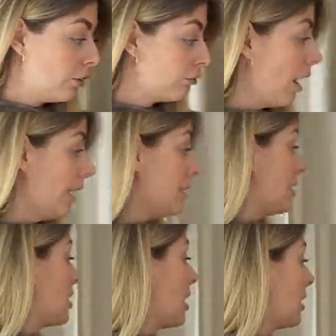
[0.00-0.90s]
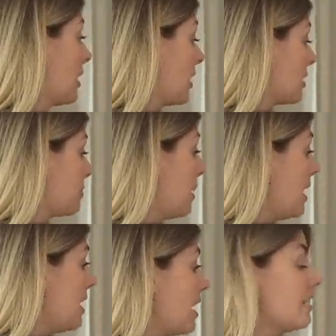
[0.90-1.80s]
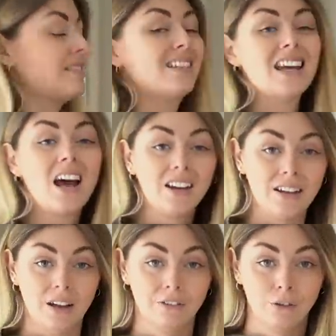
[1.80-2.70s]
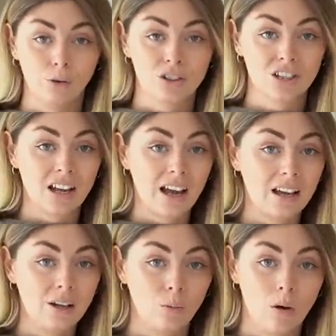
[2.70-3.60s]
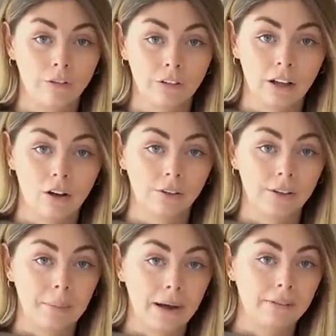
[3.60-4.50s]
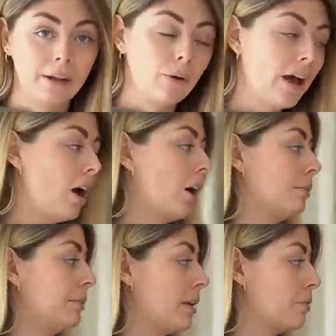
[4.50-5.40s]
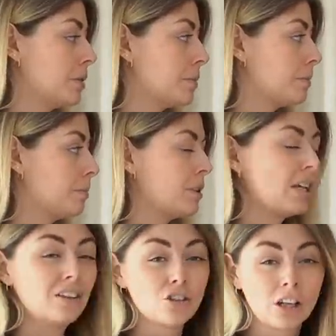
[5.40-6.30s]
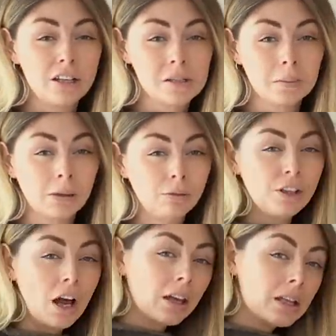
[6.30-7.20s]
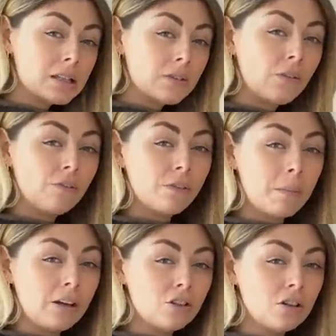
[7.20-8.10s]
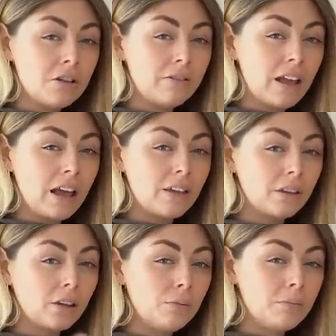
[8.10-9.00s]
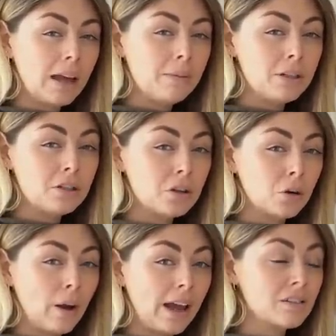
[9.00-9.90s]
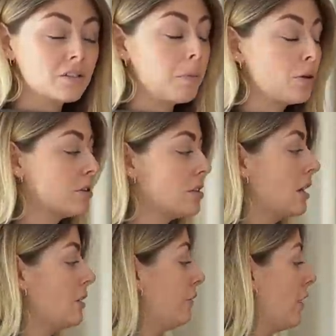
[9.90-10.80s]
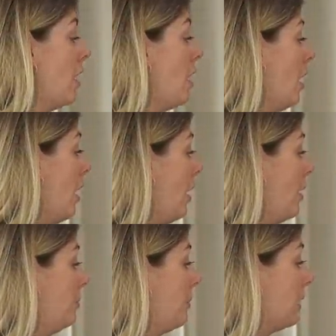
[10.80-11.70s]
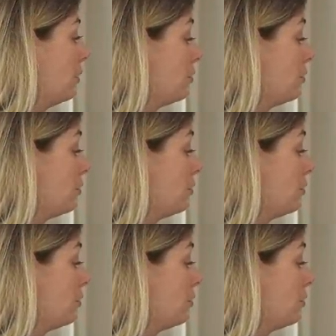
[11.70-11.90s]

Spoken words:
Right, that's me done for today, waffling on about knitwear. I hope there was potentially some little nuggets of information in there that you maybe took away as a positive. And